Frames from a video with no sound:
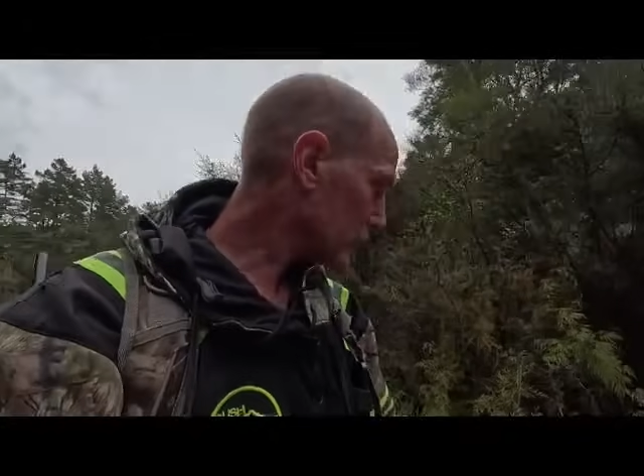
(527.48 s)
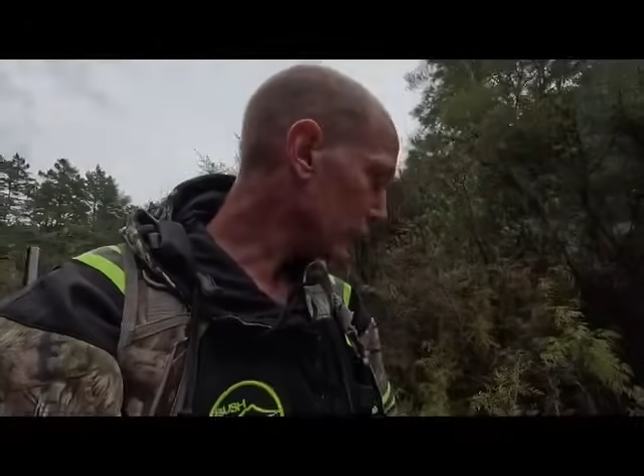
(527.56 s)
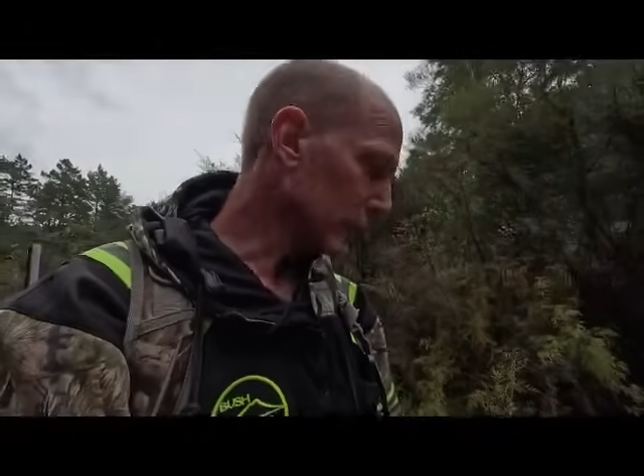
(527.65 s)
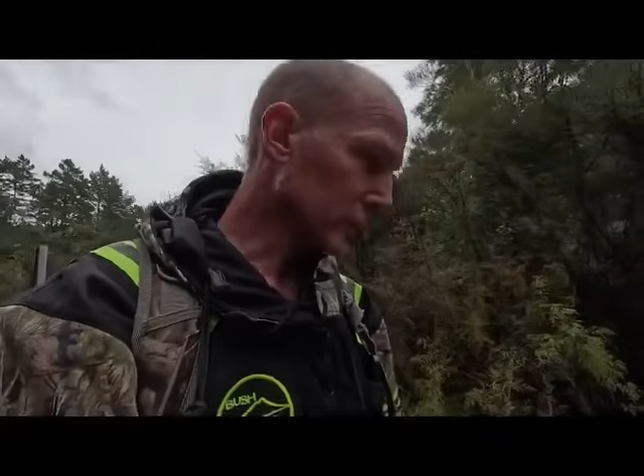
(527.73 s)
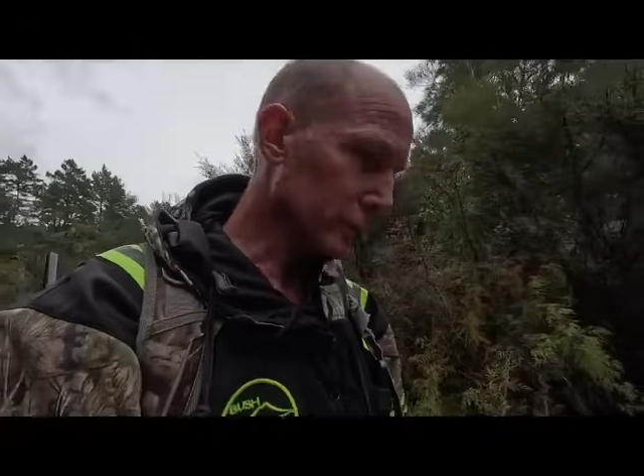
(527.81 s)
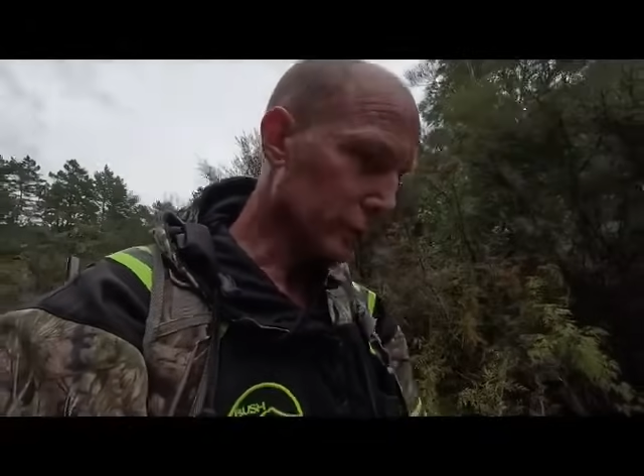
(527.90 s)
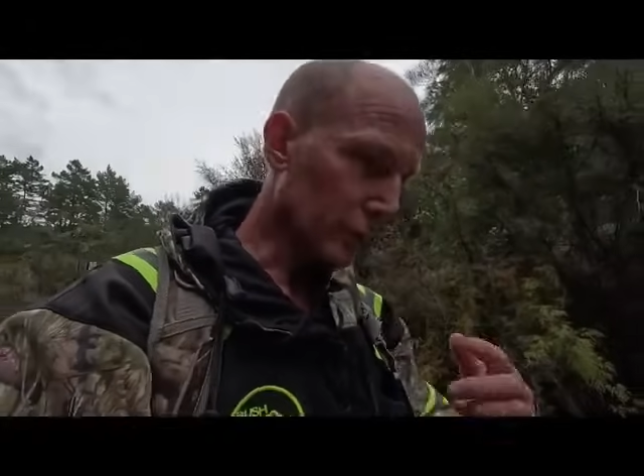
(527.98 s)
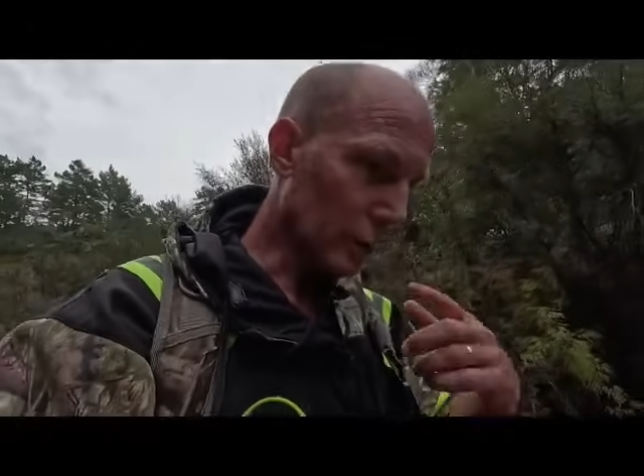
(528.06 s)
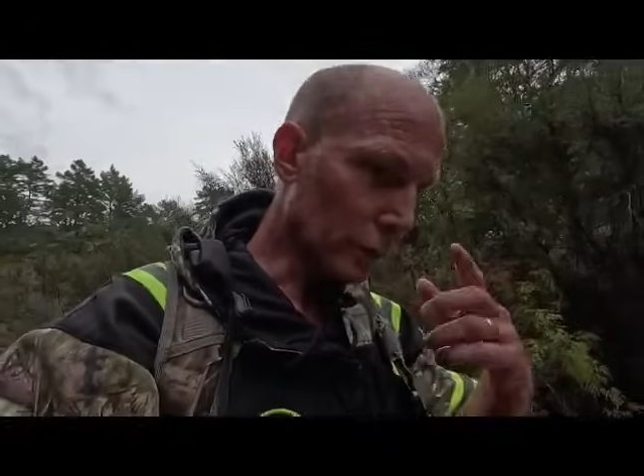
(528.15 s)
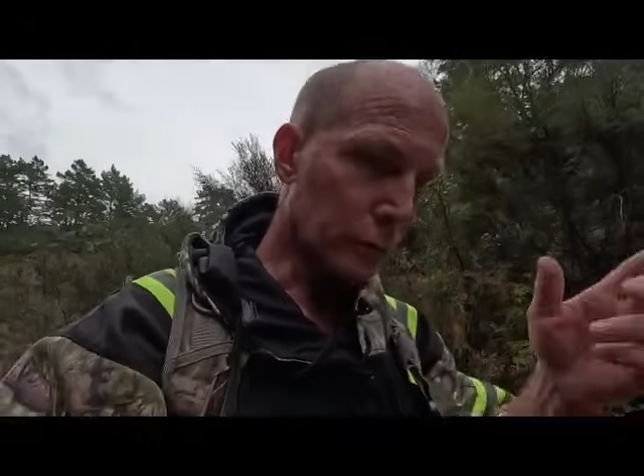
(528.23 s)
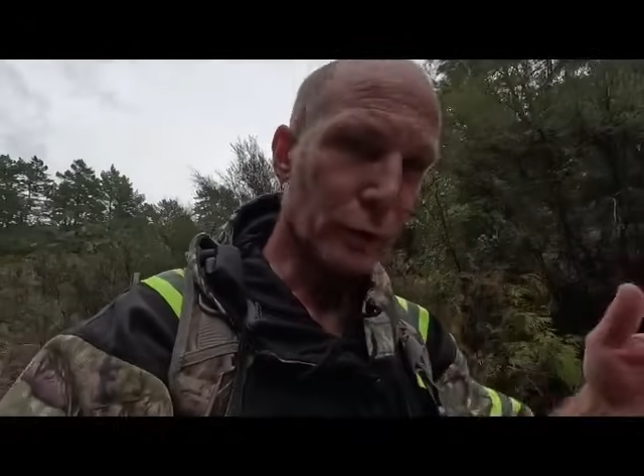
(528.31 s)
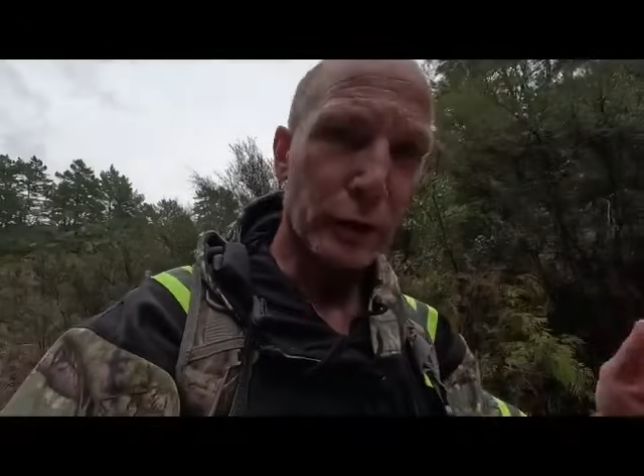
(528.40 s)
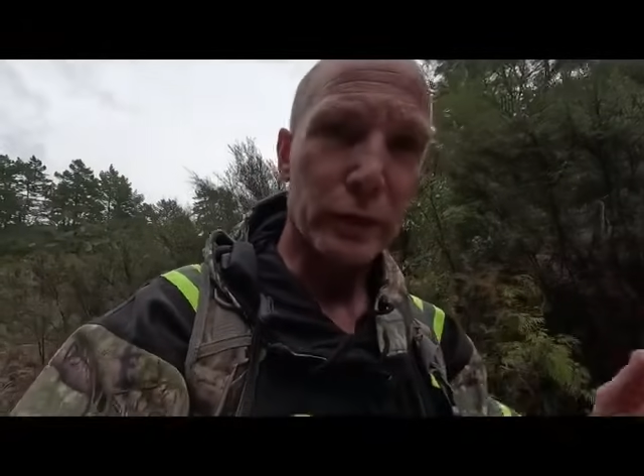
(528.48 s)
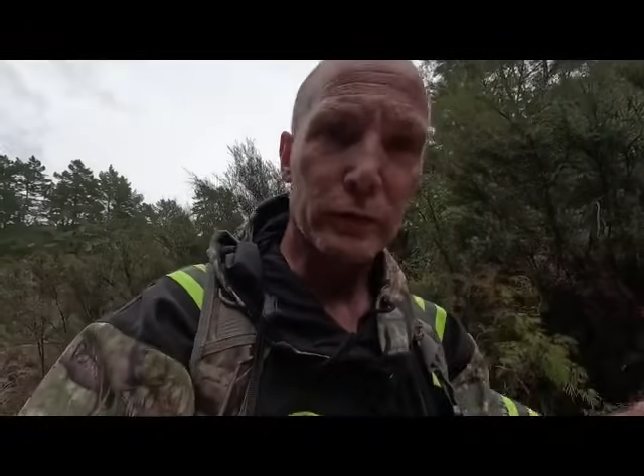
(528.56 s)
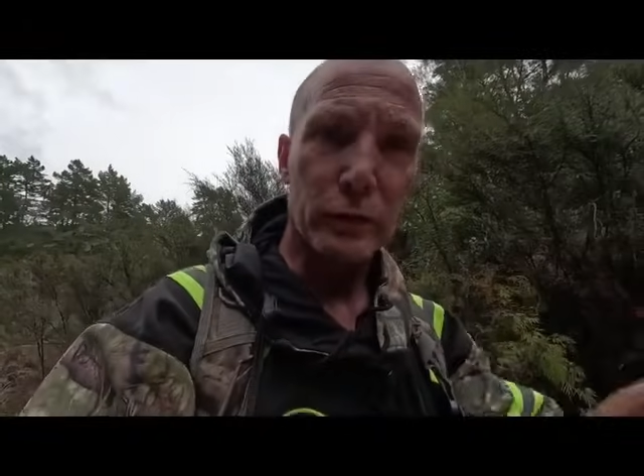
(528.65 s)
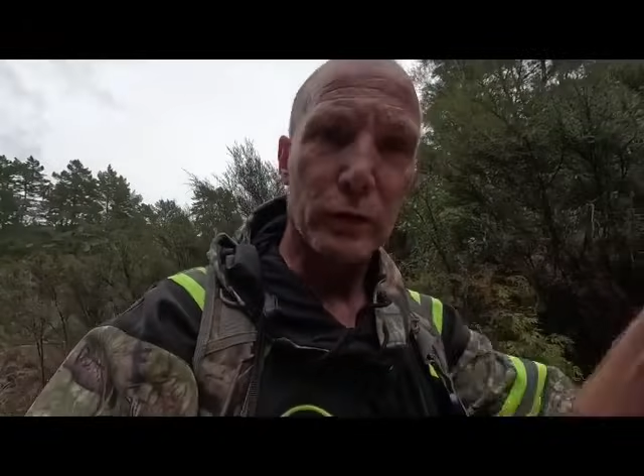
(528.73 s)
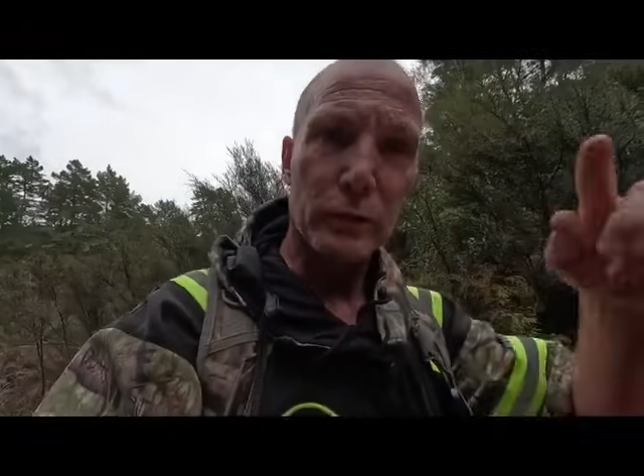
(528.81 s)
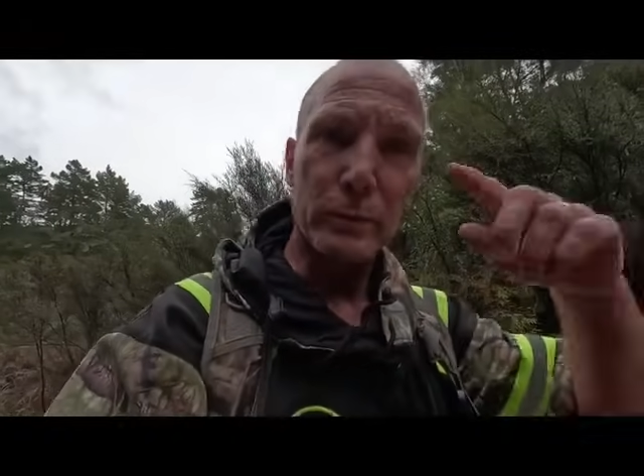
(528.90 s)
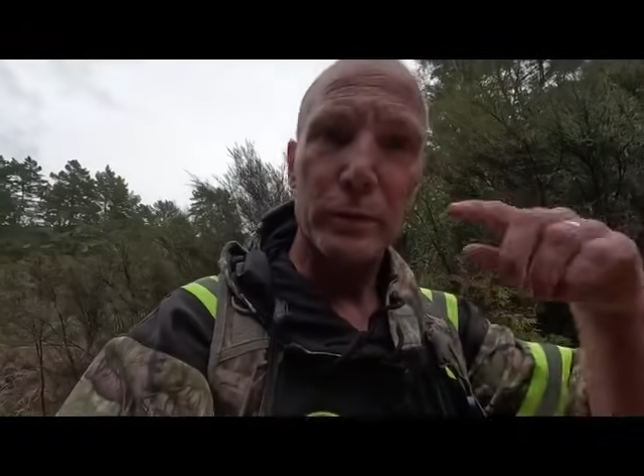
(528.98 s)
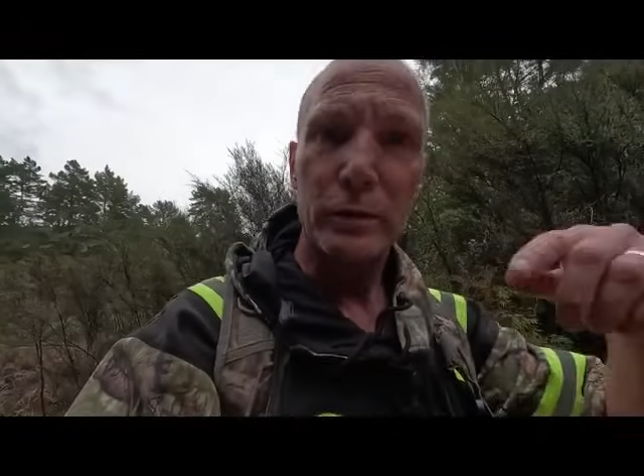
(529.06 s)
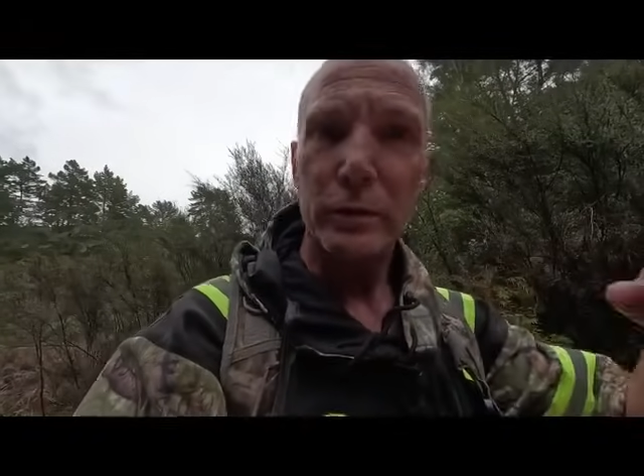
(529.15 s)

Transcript: and just a note for next time,